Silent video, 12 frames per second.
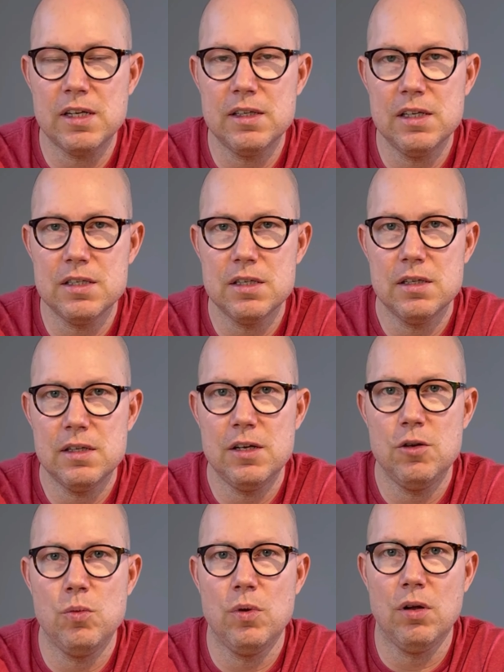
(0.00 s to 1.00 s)
like this, then
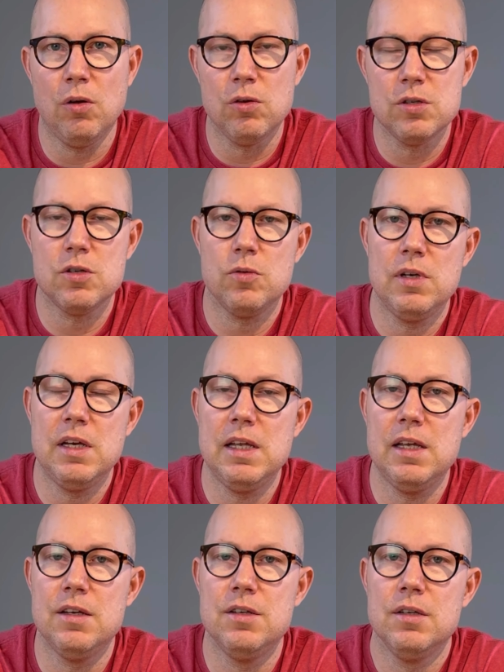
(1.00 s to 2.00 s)
you will also
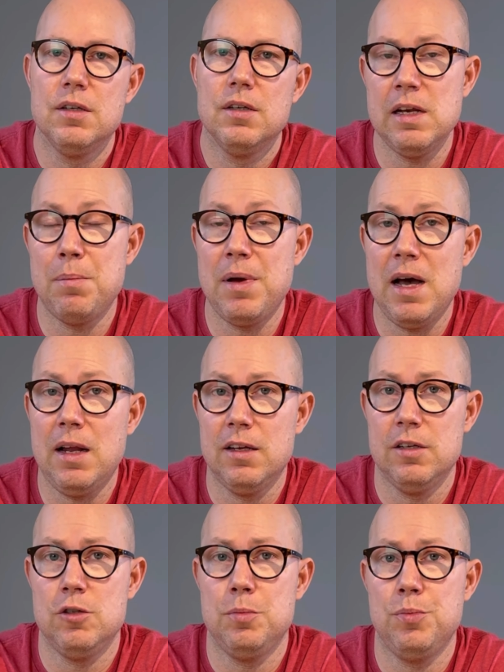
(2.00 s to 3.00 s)
need a palette to